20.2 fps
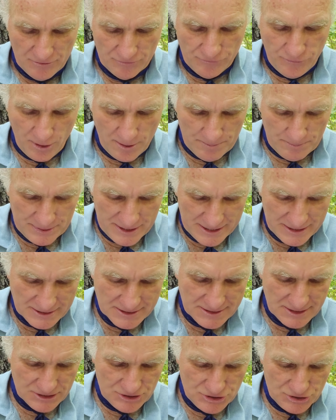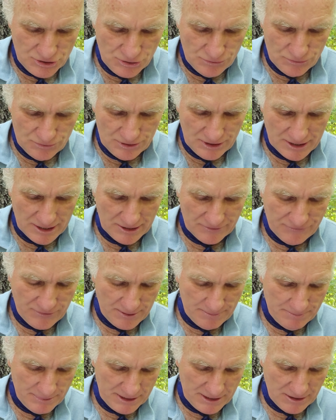For peace is union, if
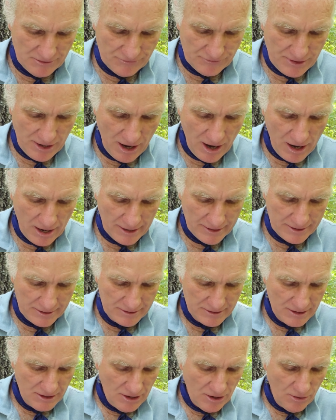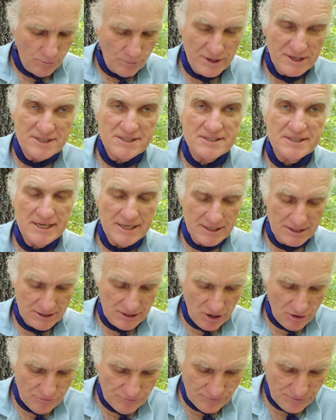it be of God. We seek
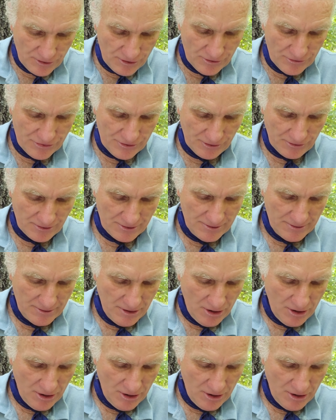no further.